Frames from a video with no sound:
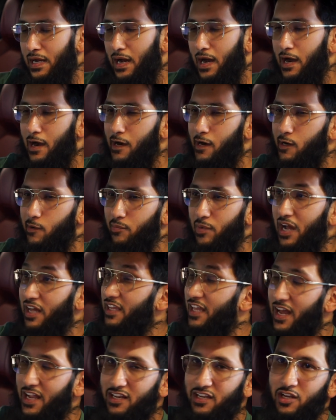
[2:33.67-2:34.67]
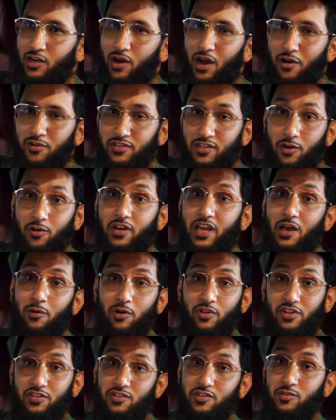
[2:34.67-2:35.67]
And then, I was like, okay,
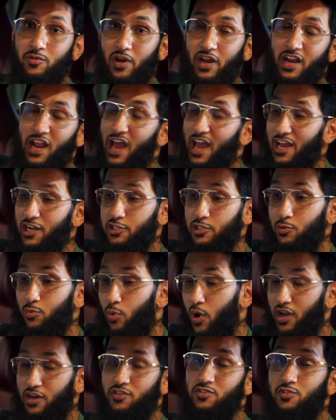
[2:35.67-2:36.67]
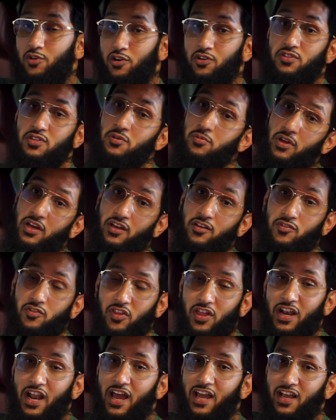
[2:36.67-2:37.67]
well, this is great. I actually want to start tuning. So
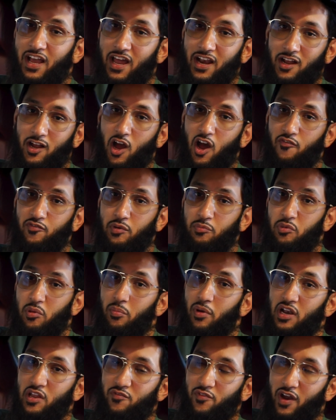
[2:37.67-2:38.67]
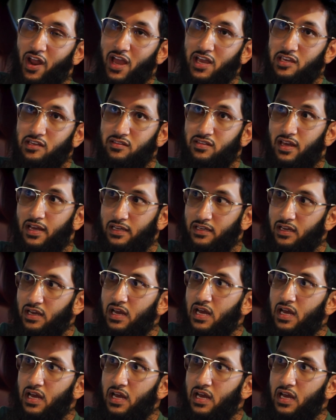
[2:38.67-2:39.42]
then I kind of coughed up the money for Ecutech